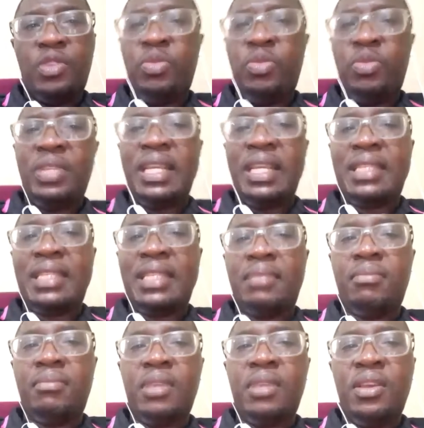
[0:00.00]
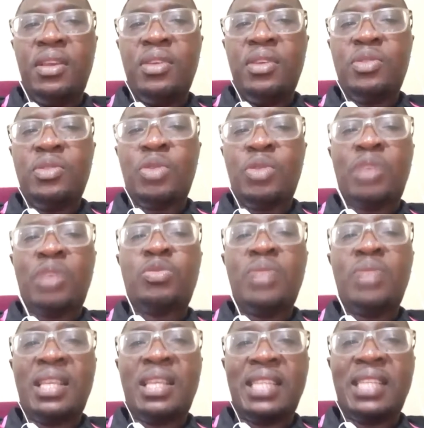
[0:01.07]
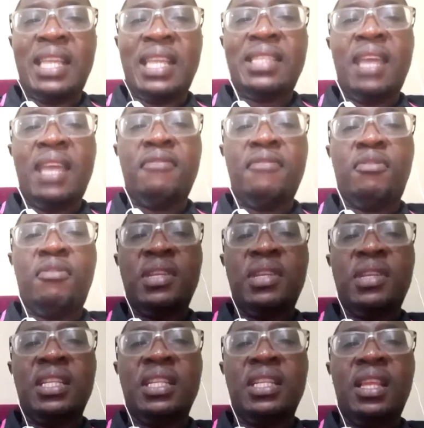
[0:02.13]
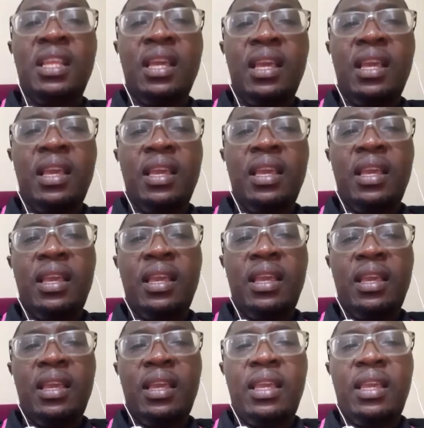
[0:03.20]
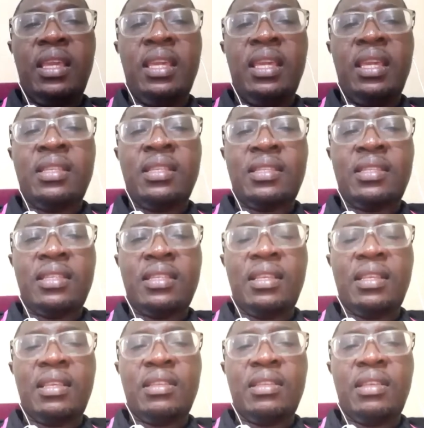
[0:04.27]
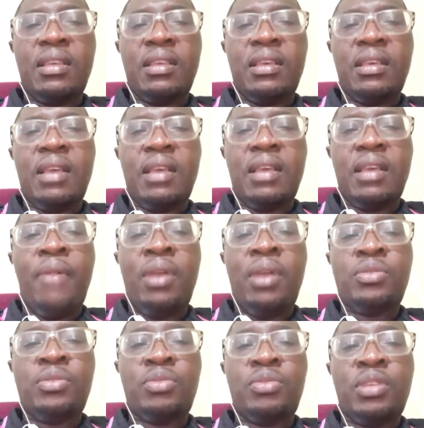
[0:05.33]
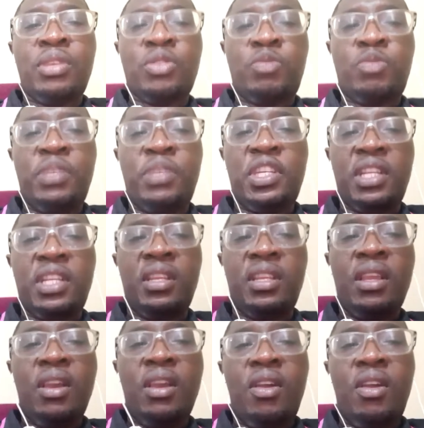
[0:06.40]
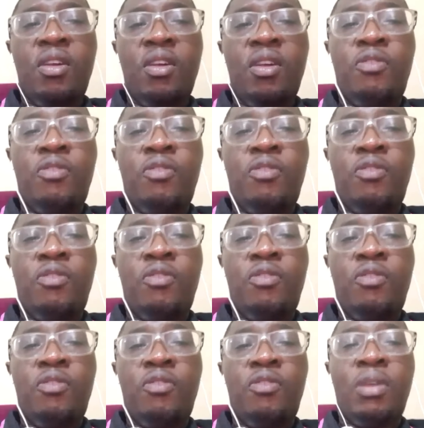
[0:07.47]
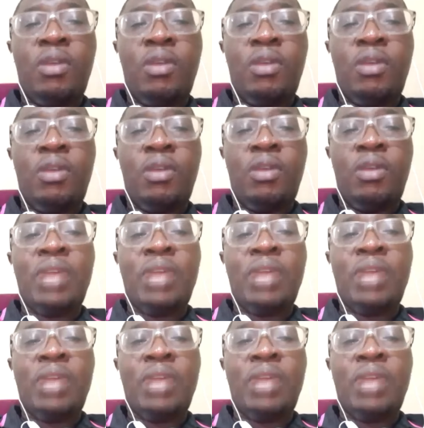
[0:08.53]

You won't get him. So as soon as he gets that information, he is aroused to the suspicion of what could happen.